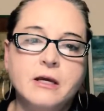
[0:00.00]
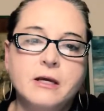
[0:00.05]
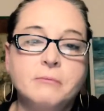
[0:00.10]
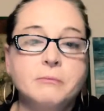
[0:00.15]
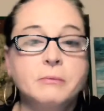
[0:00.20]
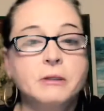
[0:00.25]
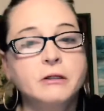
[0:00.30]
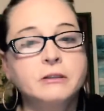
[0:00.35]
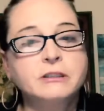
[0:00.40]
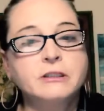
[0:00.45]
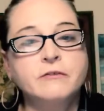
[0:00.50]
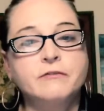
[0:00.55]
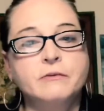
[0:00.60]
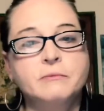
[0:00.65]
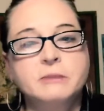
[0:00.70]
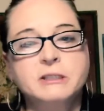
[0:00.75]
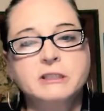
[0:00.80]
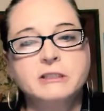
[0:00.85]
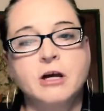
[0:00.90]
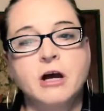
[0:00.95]
but also from
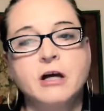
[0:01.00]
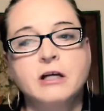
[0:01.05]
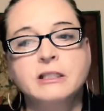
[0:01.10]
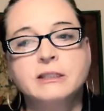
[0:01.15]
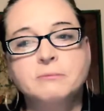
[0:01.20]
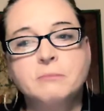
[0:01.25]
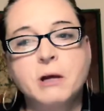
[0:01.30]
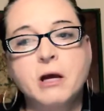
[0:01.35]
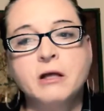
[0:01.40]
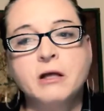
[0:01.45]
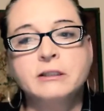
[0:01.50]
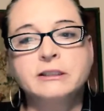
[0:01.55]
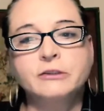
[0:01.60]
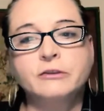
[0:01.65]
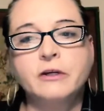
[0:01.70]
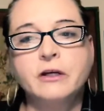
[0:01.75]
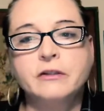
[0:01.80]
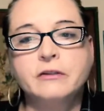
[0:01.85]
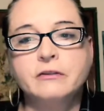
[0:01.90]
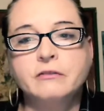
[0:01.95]
stocks, bonds, or
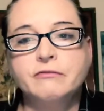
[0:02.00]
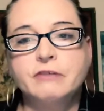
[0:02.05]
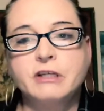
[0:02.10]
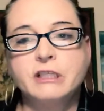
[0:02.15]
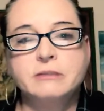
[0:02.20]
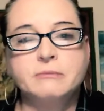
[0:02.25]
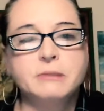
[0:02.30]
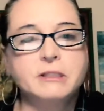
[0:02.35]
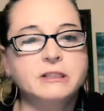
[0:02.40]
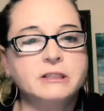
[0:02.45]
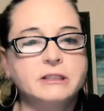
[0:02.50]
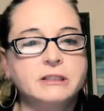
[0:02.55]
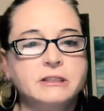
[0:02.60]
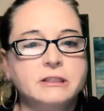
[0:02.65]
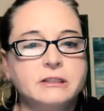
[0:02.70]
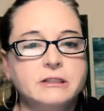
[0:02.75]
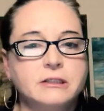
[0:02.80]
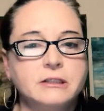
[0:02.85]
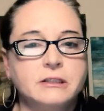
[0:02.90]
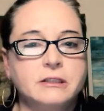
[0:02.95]
other
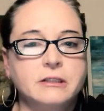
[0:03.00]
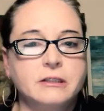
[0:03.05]
investments.